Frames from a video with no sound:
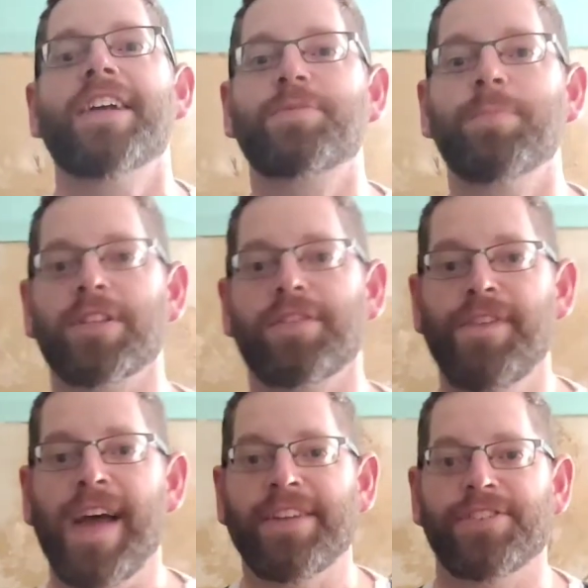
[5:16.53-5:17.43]
It's much
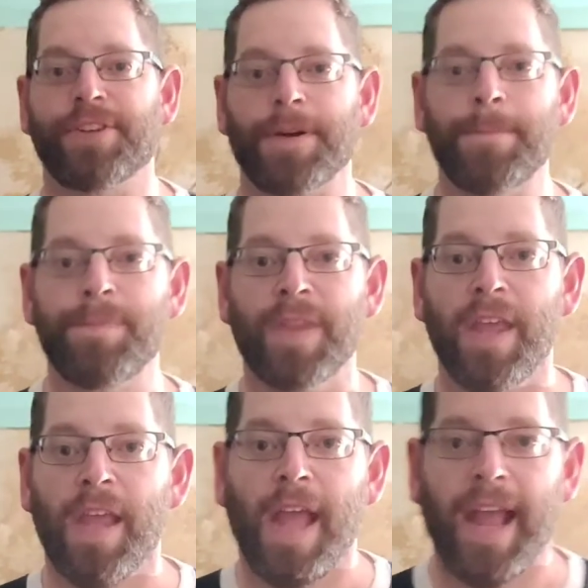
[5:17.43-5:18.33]
faster.
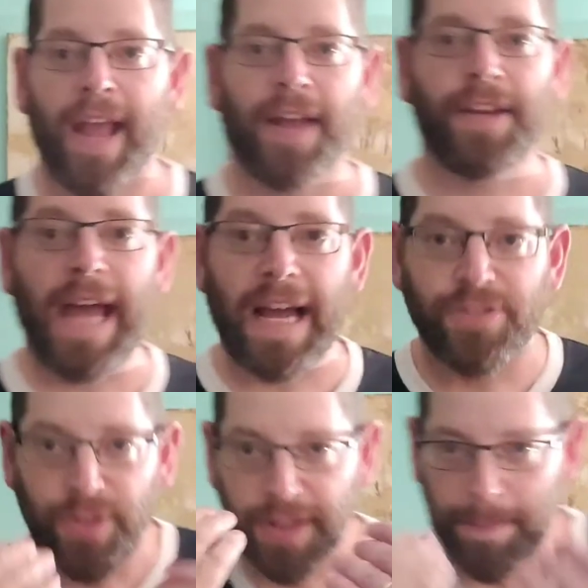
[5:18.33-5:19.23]
And
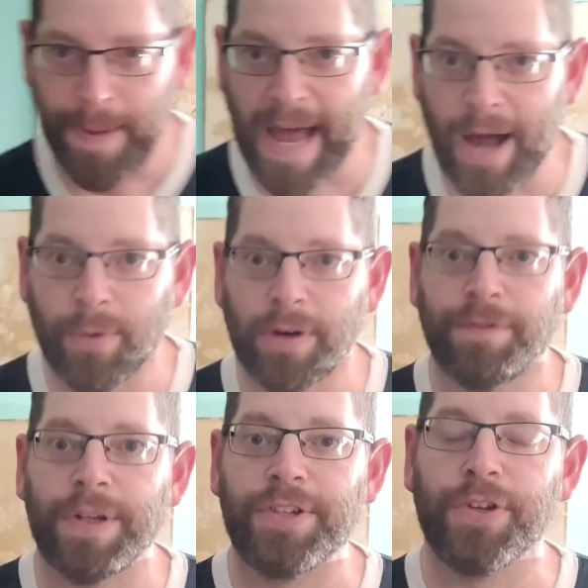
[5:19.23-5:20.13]
actually the power,
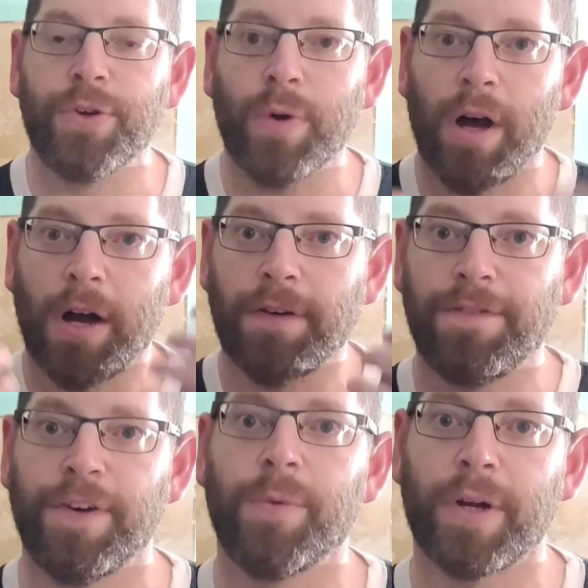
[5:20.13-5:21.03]
if we do our
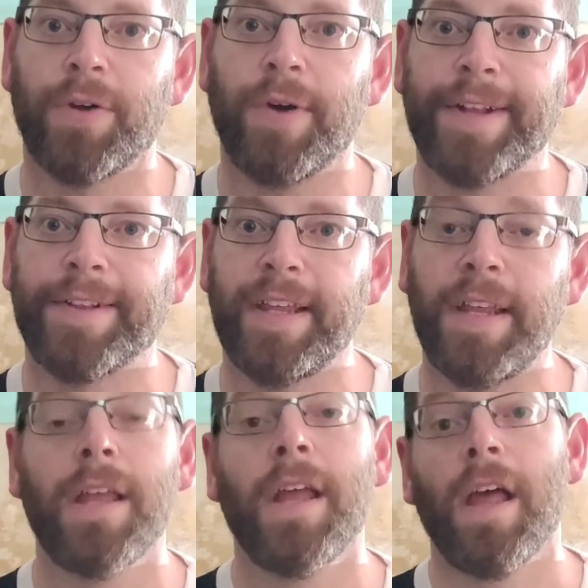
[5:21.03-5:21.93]
footwork
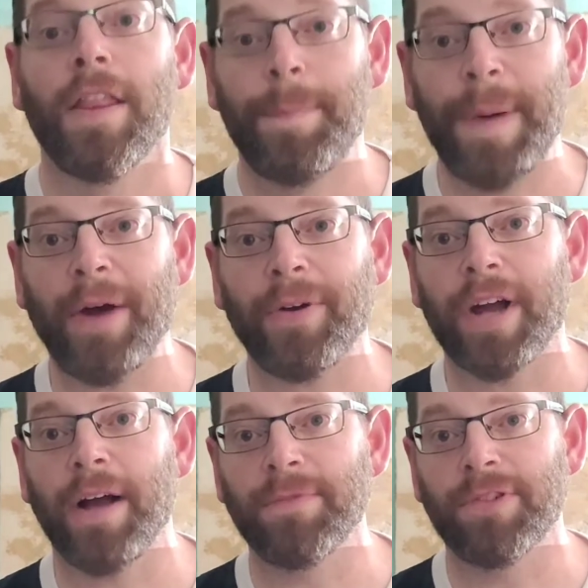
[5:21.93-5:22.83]
correctly, the power
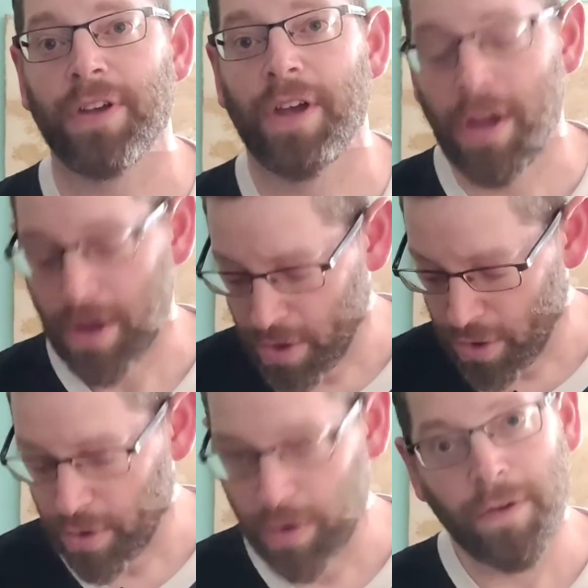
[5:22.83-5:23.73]
comes
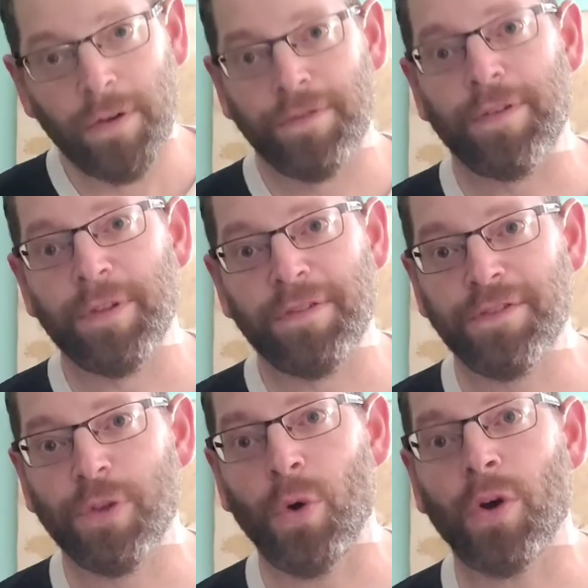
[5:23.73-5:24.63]
from the
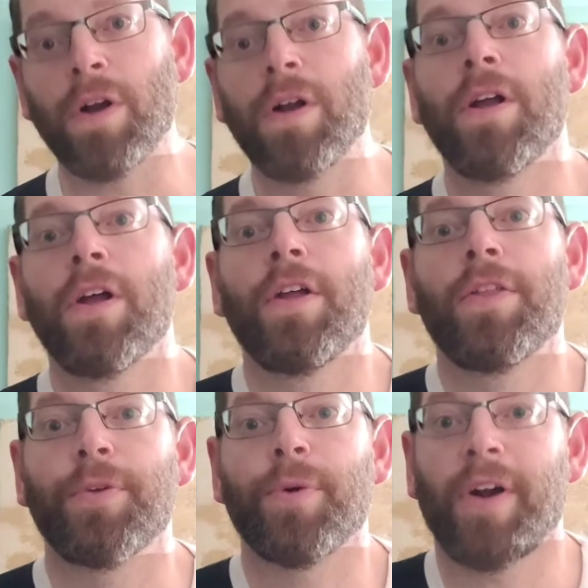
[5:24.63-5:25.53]
floor
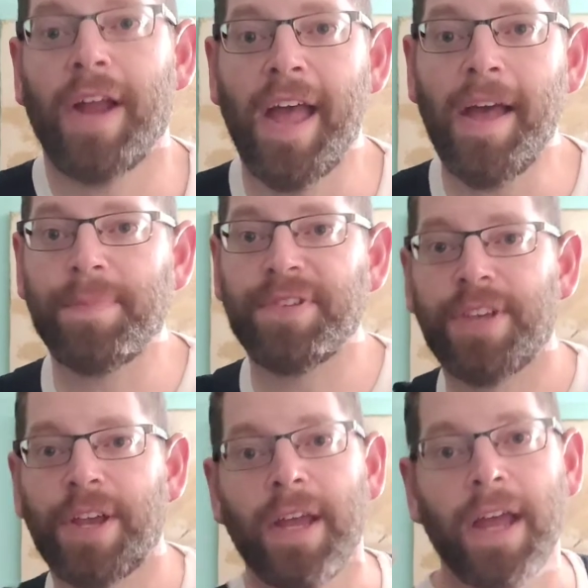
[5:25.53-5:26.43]
through our
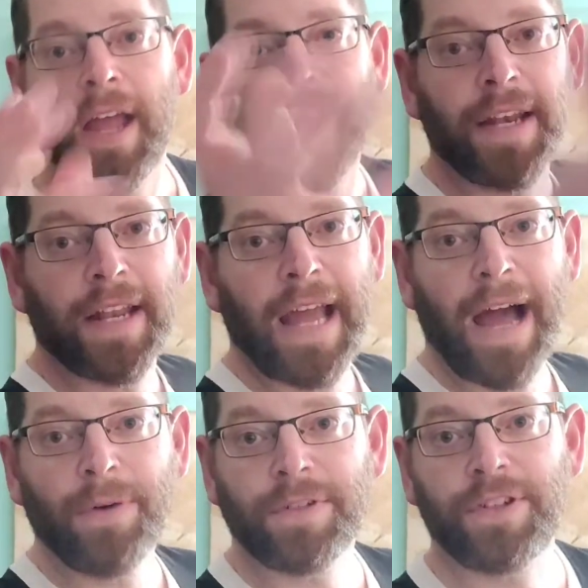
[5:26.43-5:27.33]
hips
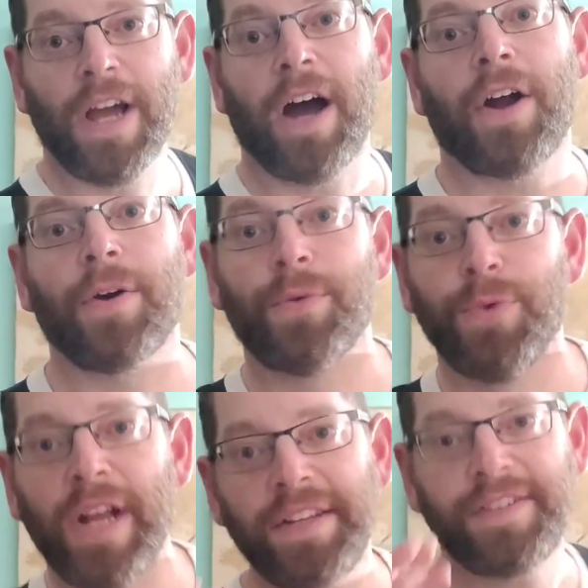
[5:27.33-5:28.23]
out our
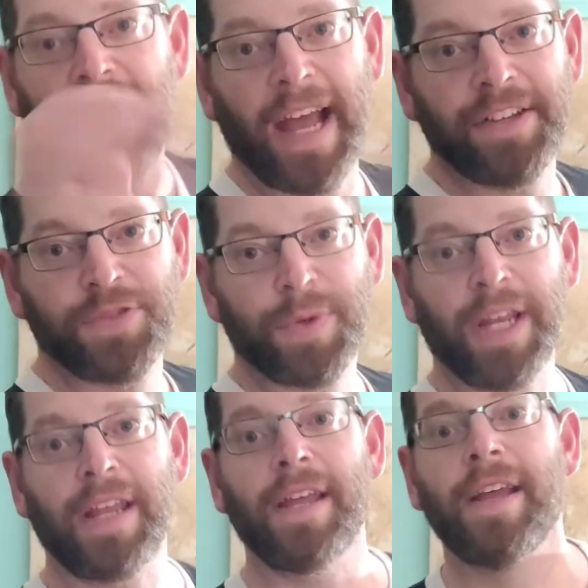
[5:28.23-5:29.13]
wrist as
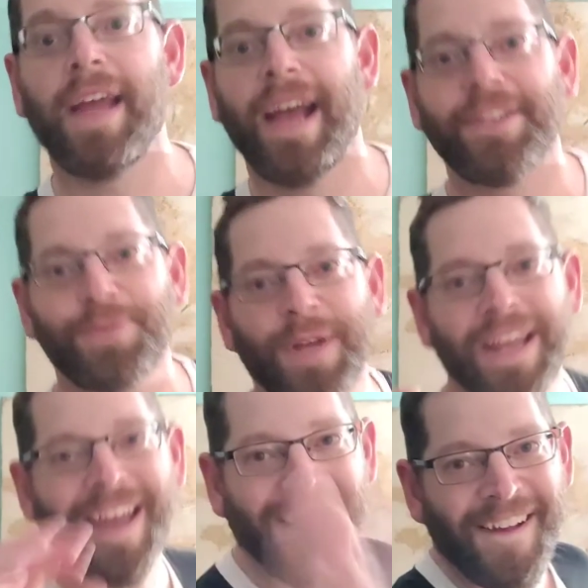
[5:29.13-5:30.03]
we as
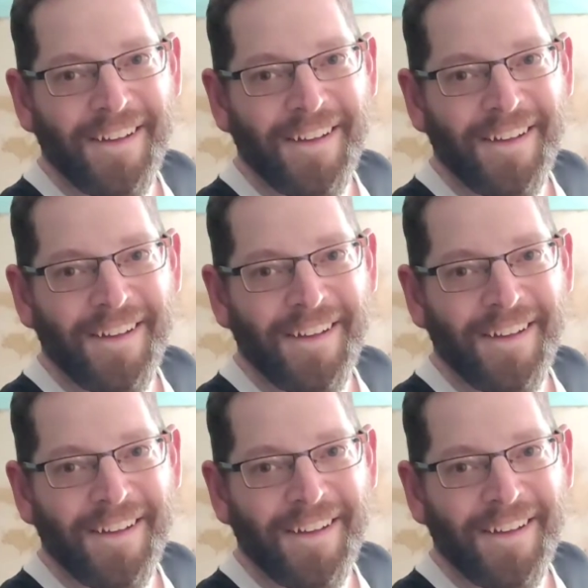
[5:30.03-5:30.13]
we